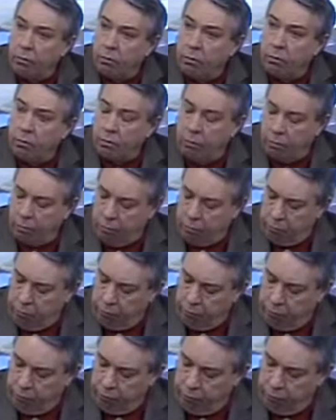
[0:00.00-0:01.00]

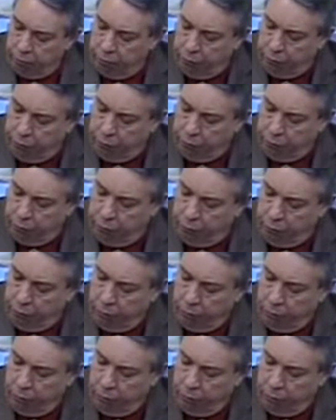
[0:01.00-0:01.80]
Nothing is said.